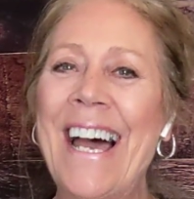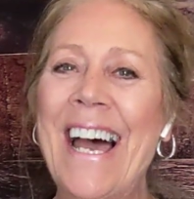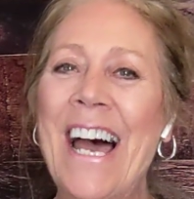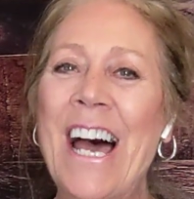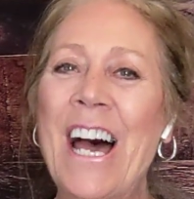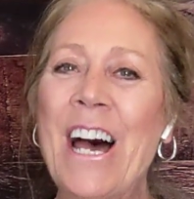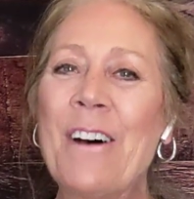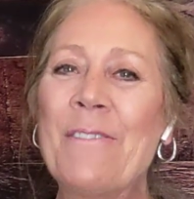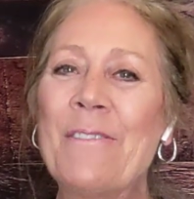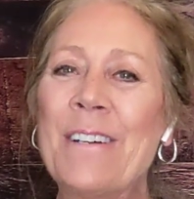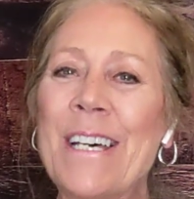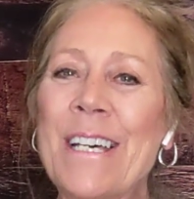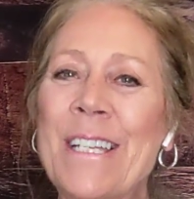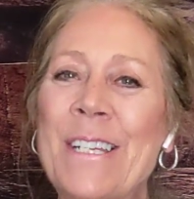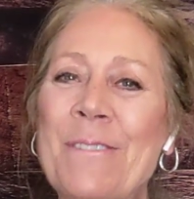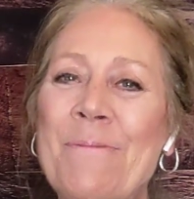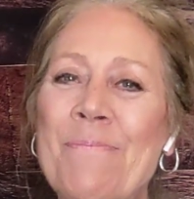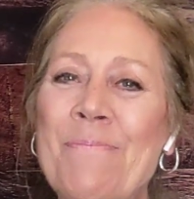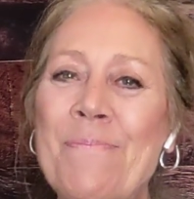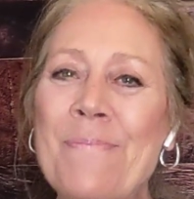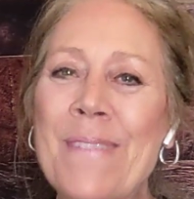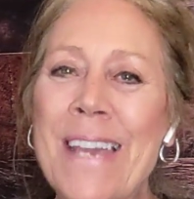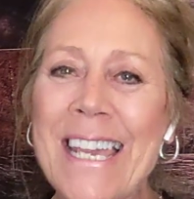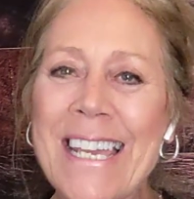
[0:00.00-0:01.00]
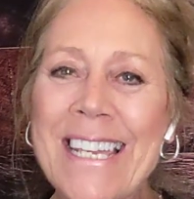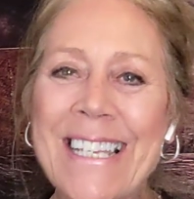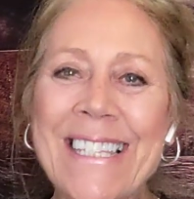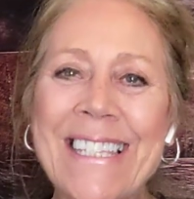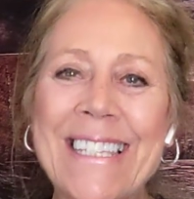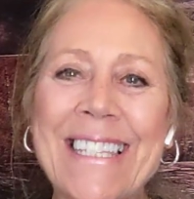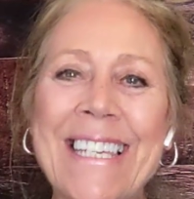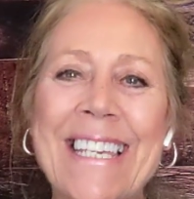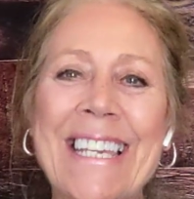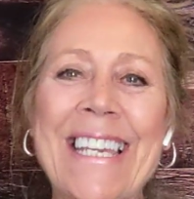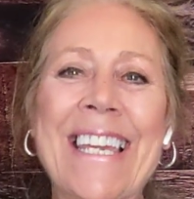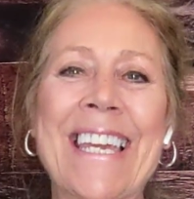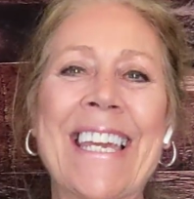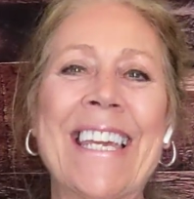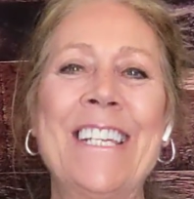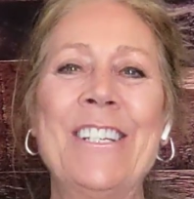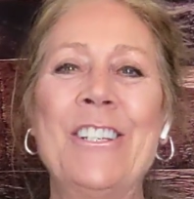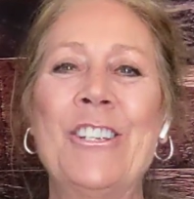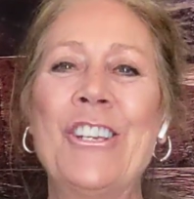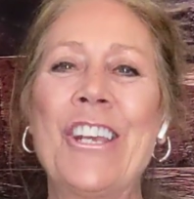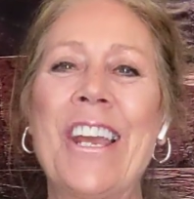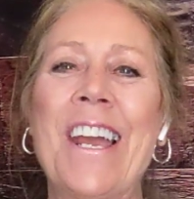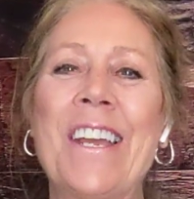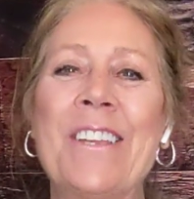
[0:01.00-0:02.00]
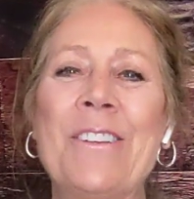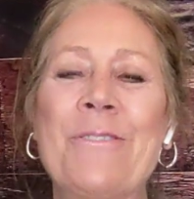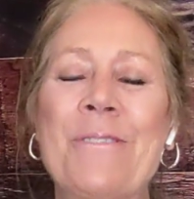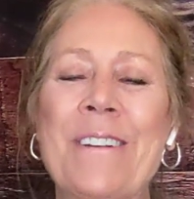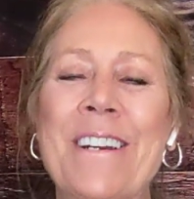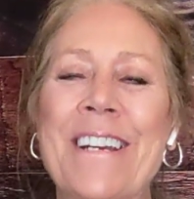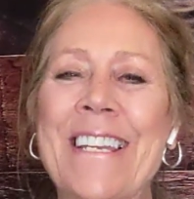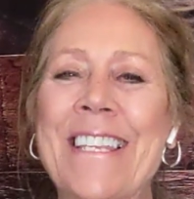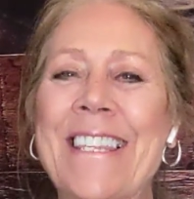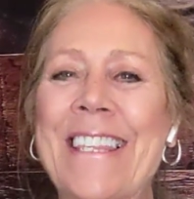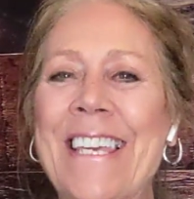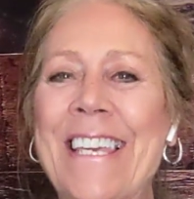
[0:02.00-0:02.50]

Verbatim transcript: Have an amazing January.